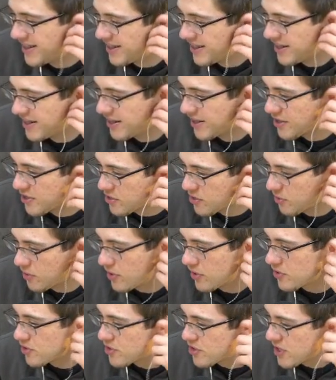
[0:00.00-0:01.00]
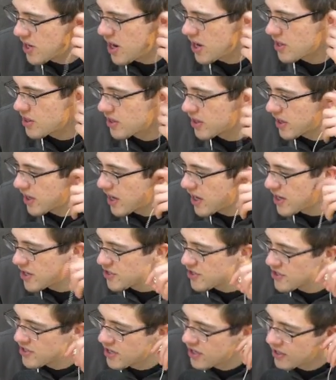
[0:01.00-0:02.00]
A Dorito shot the gas,
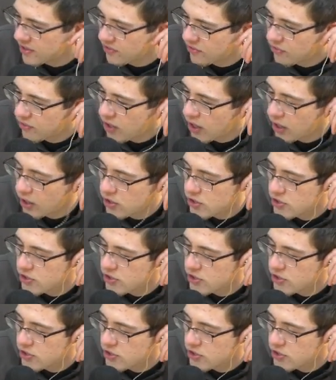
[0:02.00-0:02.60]
setting fire